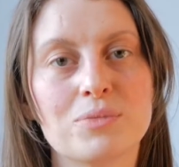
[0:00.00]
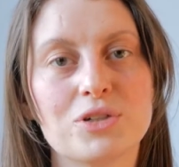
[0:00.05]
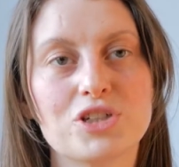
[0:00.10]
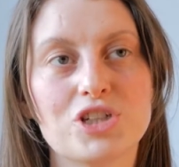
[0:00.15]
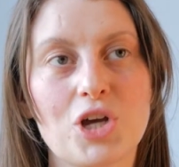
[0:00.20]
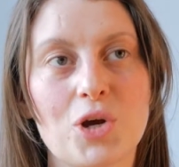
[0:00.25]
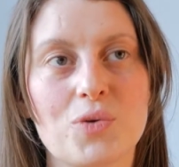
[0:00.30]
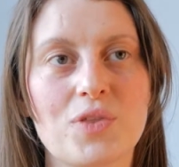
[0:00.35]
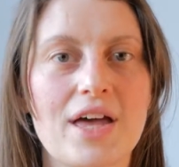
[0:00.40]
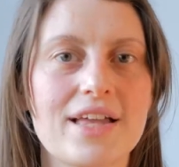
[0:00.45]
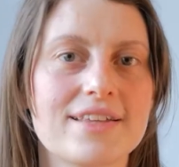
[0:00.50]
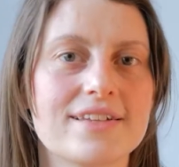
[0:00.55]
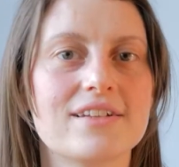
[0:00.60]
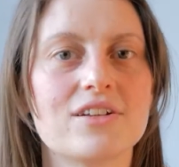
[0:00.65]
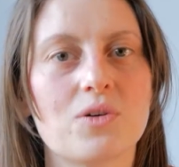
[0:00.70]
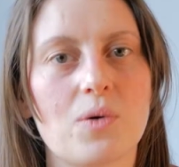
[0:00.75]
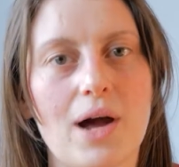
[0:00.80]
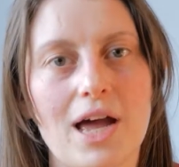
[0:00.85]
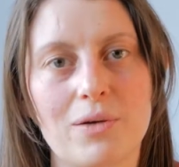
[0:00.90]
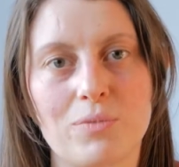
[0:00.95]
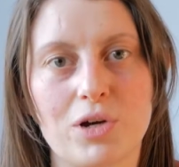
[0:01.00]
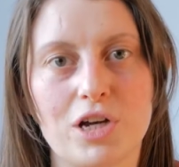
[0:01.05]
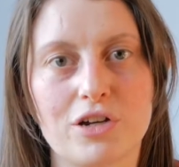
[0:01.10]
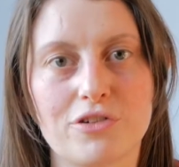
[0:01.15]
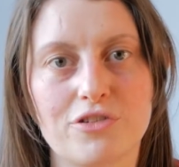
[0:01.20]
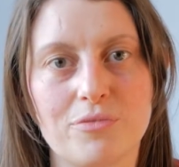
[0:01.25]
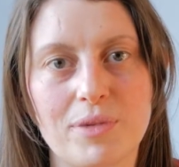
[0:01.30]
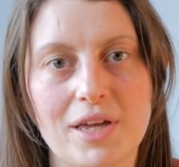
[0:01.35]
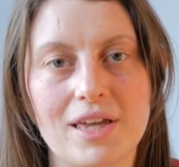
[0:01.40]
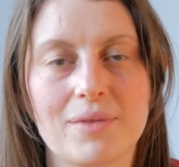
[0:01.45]
So that didn't quite work
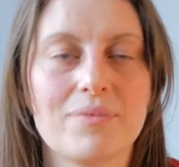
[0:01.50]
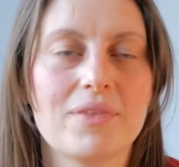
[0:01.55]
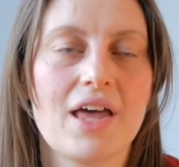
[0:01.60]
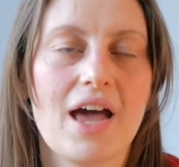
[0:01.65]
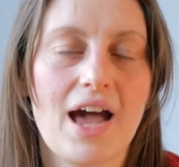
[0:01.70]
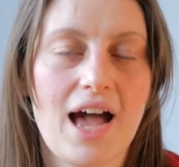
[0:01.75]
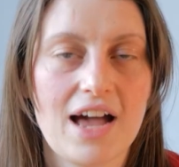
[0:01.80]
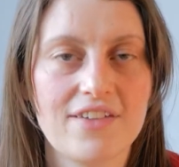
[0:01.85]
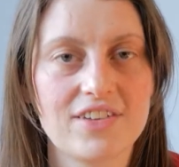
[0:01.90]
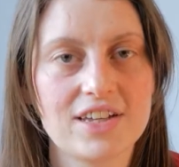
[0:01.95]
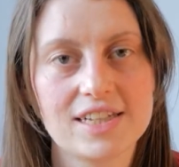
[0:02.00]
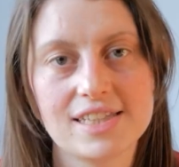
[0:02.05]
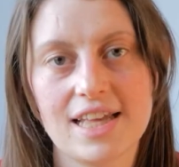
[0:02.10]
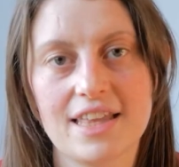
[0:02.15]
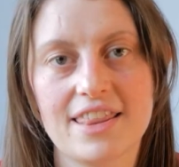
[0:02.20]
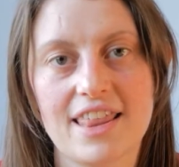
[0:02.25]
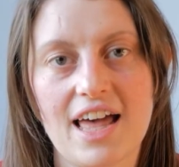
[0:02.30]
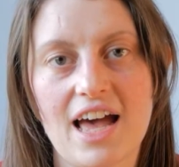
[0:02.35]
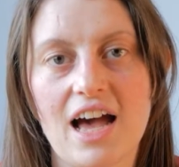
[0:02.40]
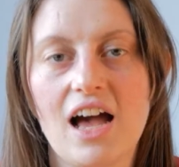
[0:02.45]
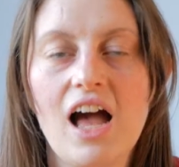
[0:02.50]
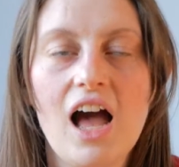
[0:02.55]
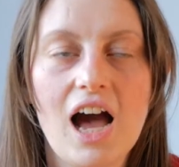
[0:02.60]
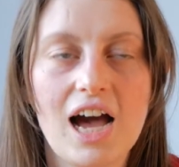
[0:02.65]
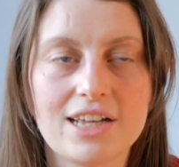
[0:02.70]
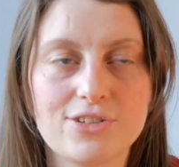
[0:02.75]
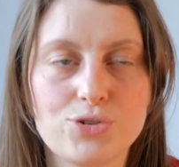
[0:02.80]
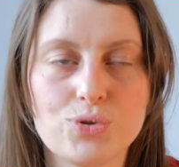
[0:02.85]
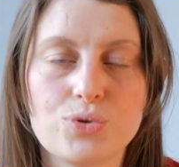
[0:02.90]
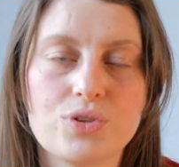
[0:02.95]
for me. Having said that,
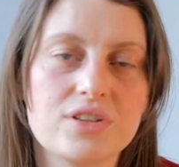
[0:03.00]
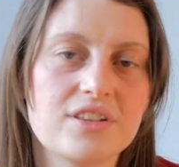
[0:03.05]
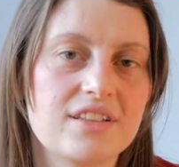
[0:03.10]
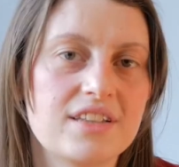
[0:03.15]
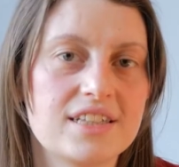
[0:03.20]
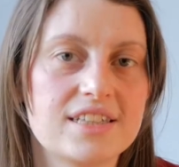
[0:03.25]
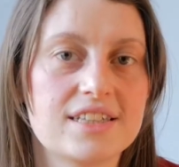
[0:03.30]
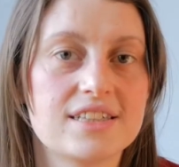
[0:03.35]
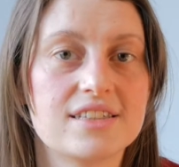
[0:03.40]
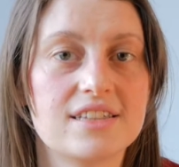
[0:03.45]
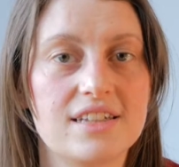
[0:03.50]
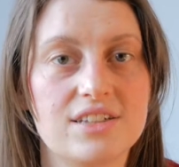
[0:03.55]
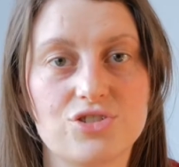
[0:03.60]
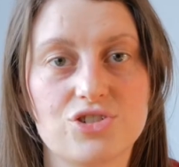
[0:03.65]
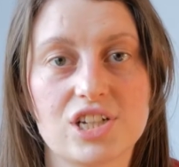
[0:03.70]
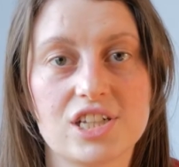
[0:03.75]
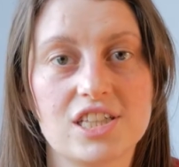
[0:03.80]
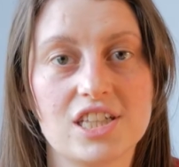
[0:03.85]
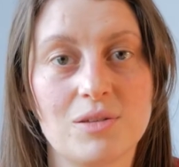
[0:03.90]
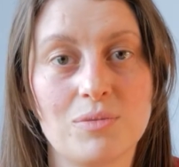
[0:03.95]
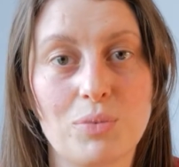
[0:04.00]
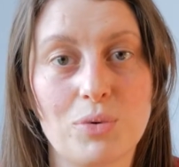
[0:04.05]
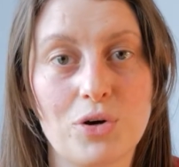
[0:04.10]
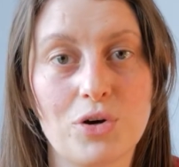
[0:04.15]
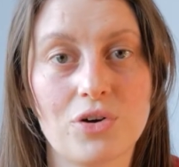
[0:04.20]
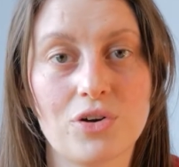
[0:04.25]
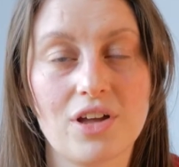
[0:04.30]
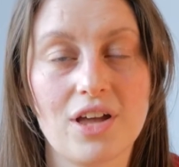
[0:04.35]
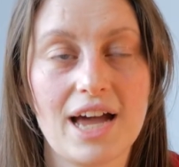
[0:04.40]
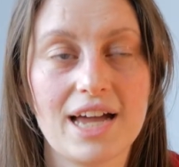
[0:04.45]
I do think that this is an interesting
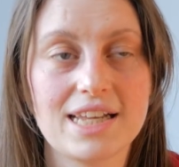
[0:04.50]
book.